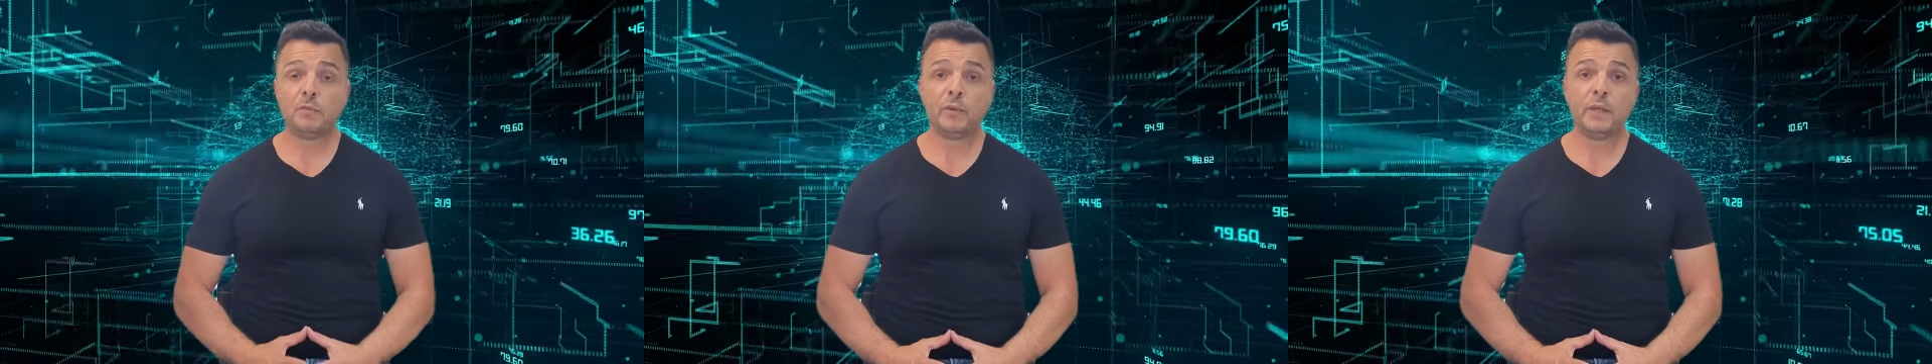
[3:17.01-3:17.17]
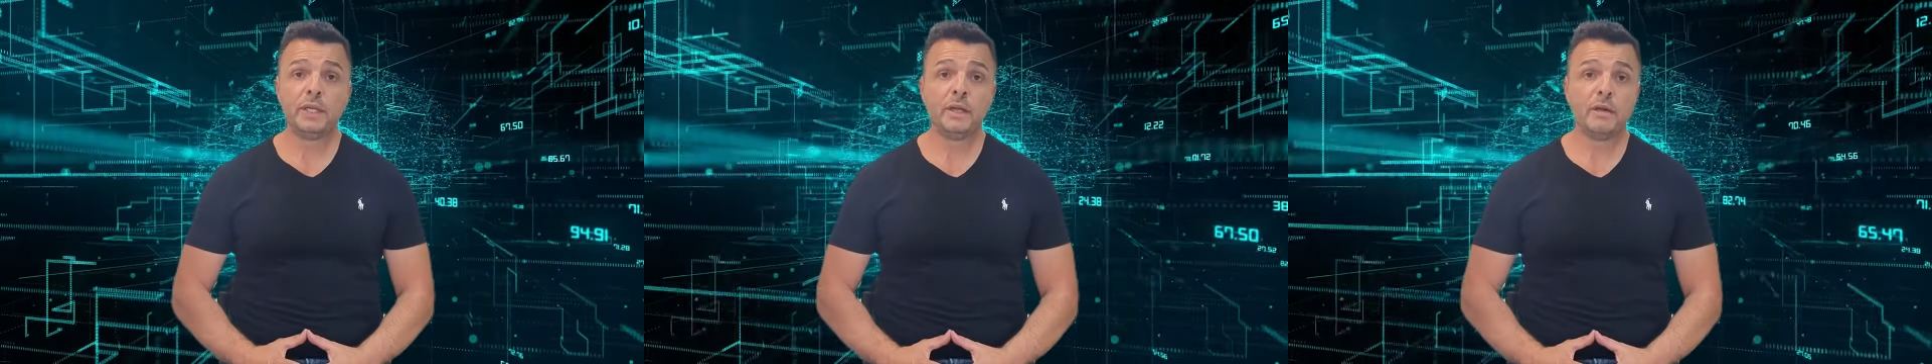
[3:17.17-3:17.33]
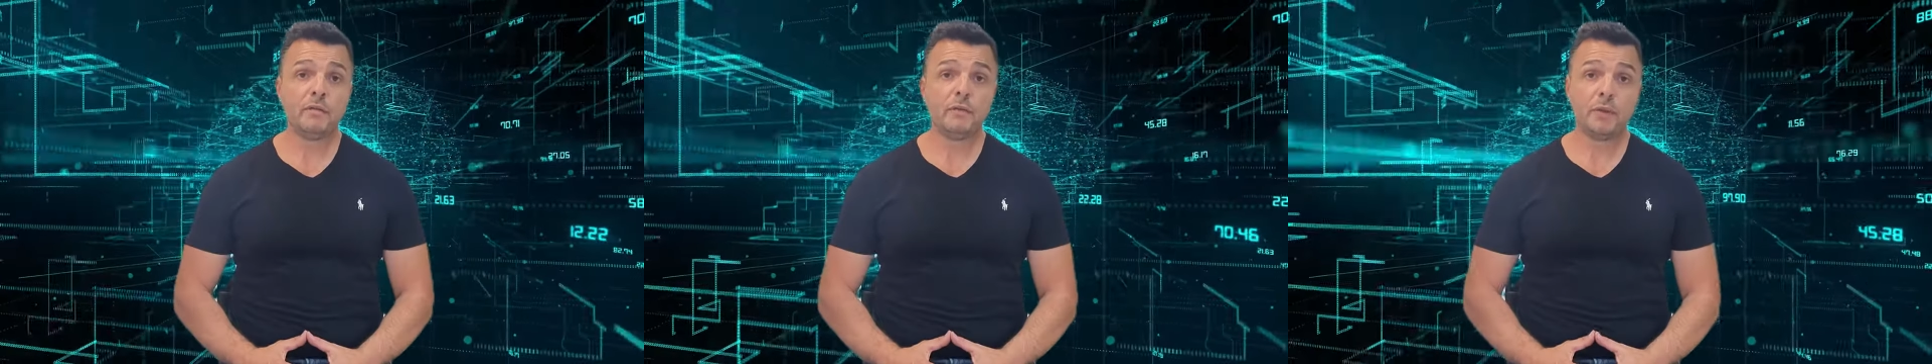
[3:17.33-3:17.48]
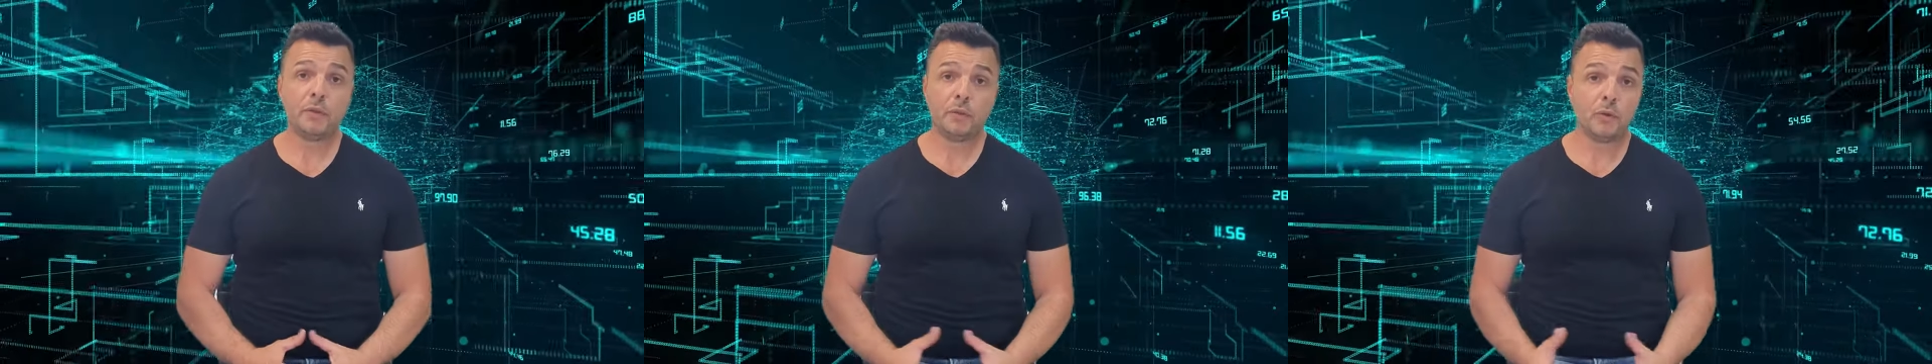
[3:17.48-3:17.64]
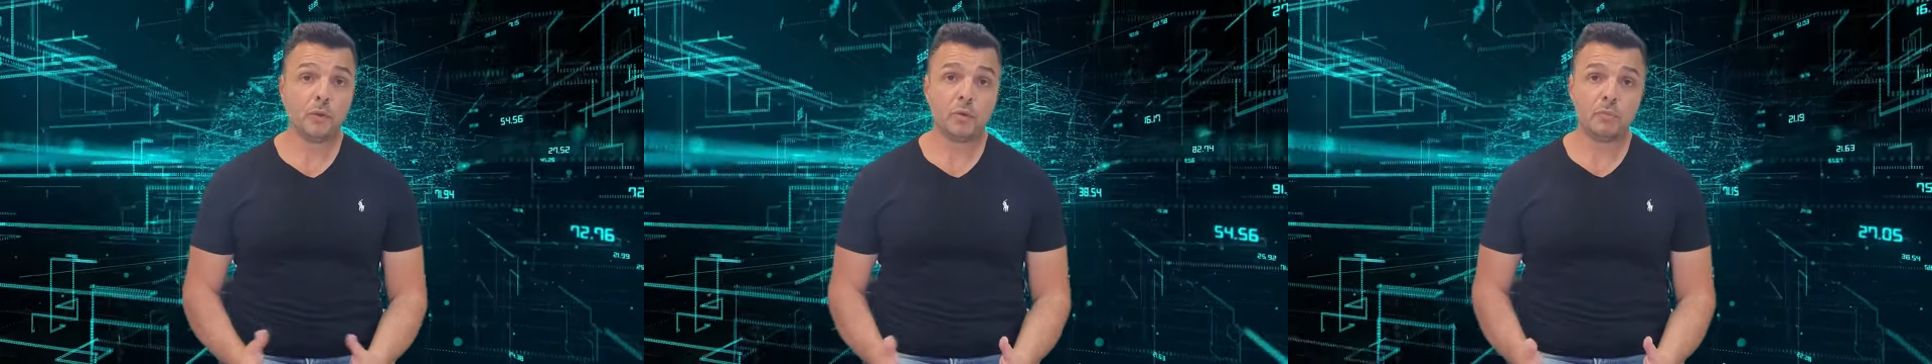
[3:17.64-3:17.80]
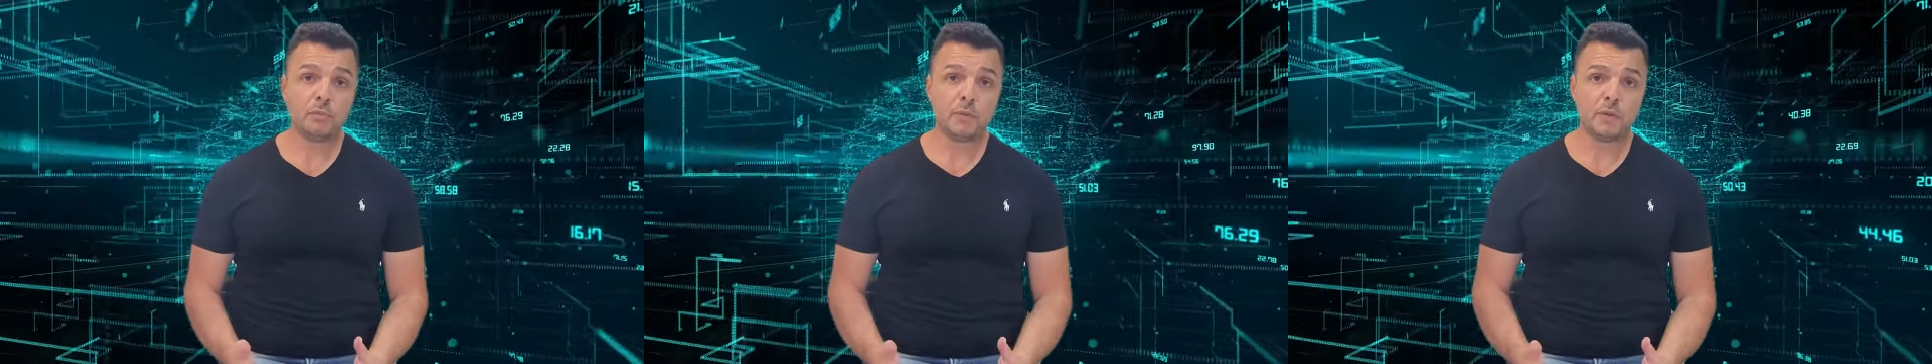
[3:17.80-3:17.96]
we never
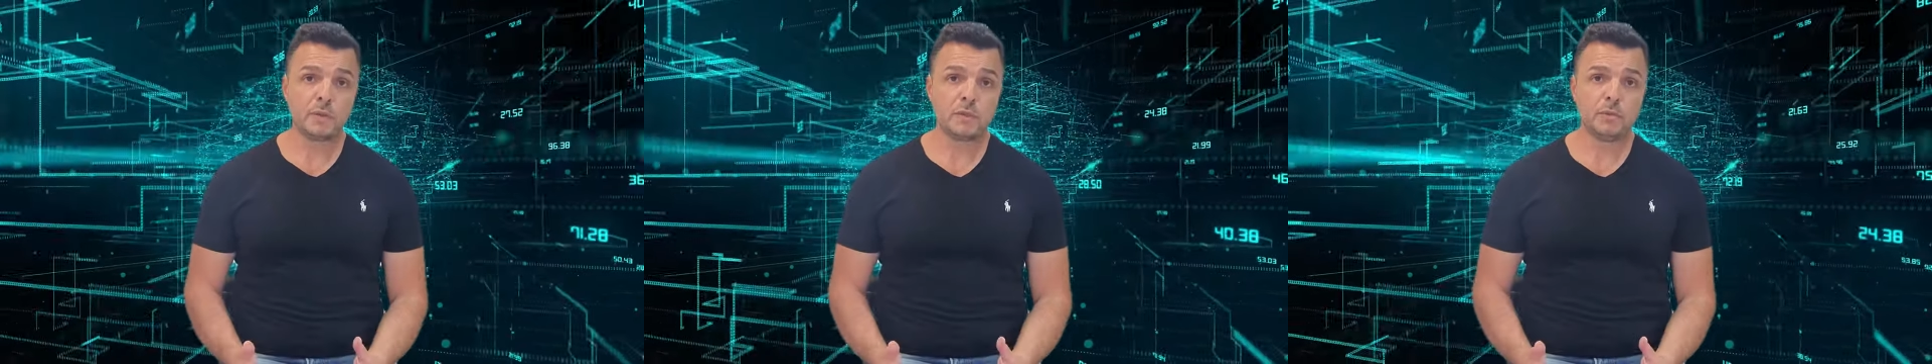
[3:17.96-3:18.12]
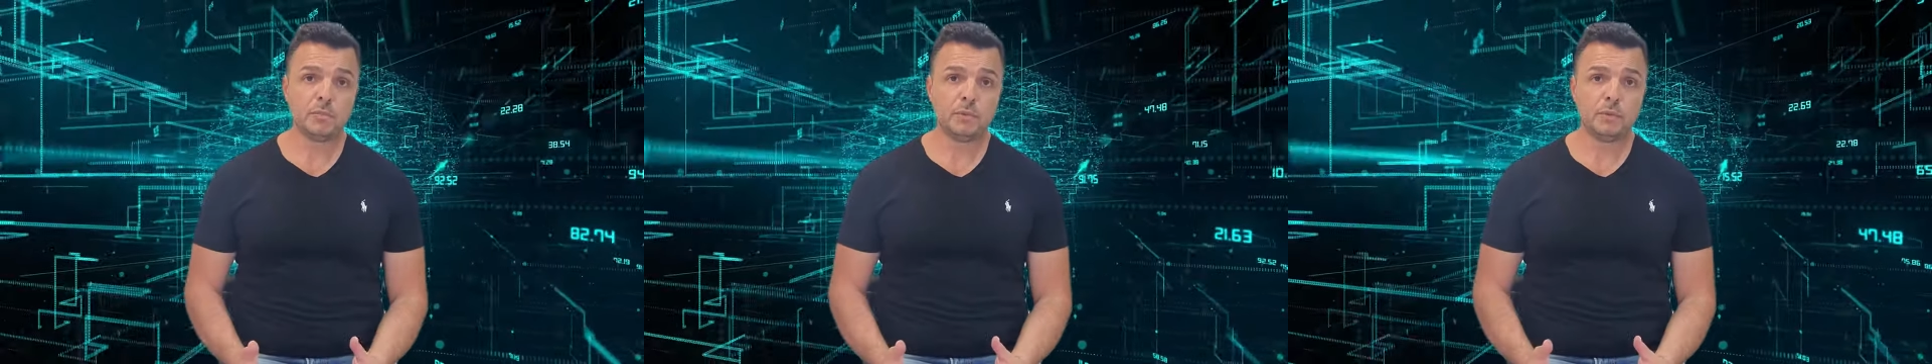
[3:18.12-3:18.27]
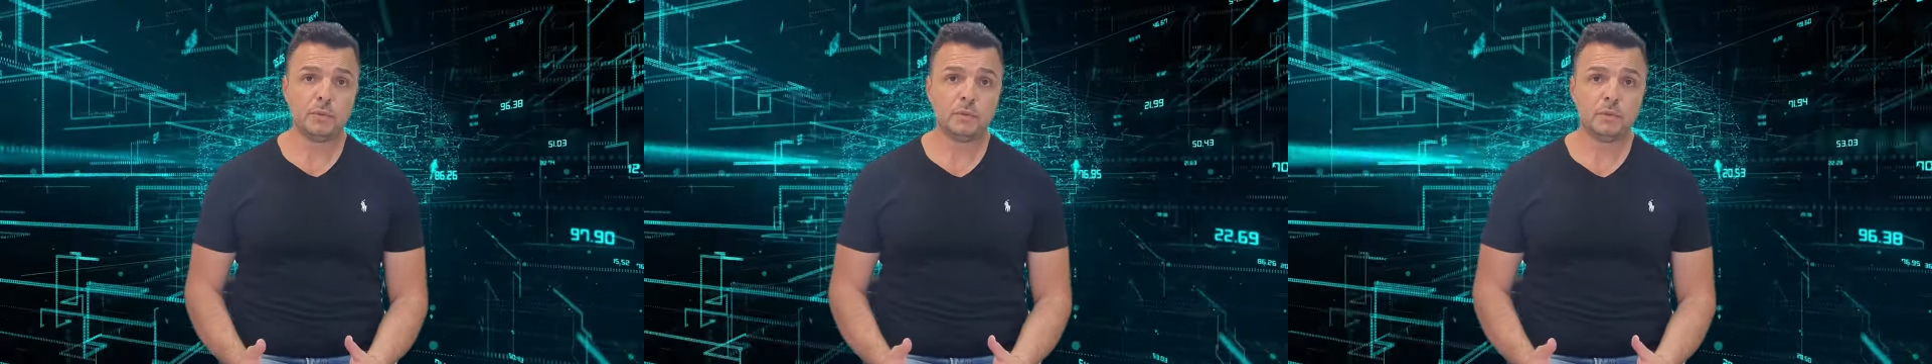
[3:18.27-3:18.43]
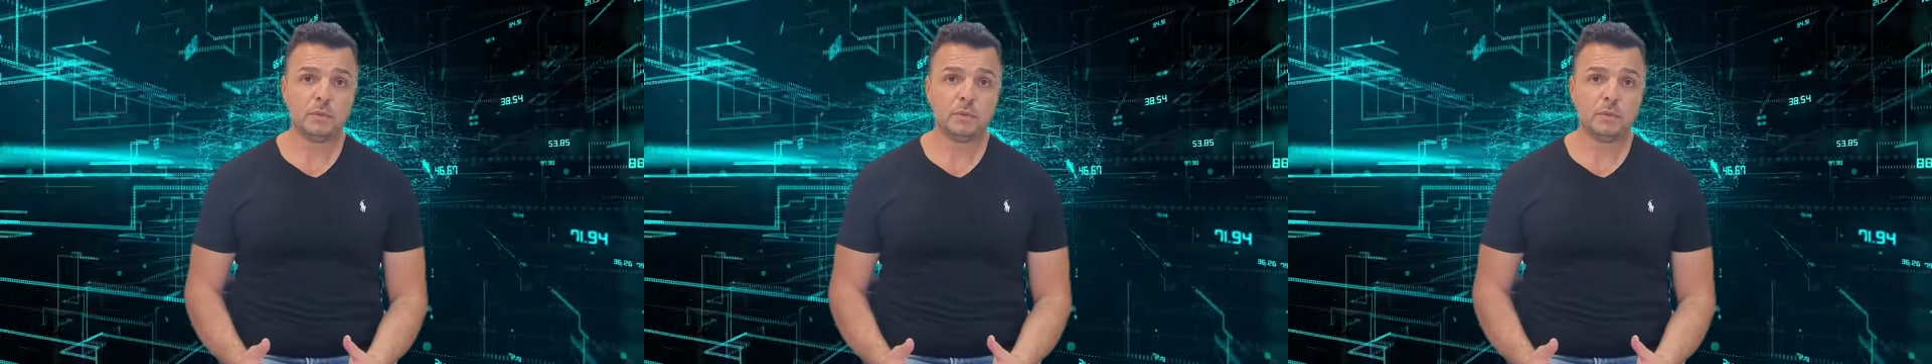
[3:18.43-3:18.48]
thought possible.